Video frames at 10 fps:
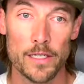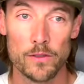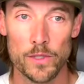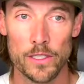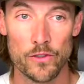
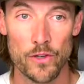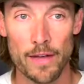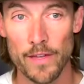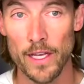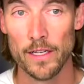As we can
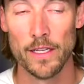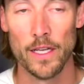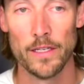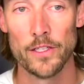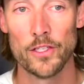drive that
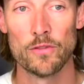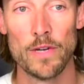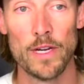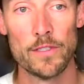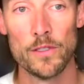additional
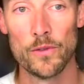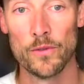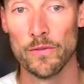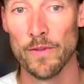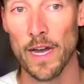revenue
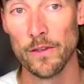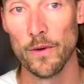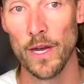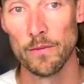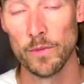through the
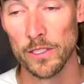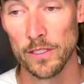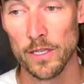value add we just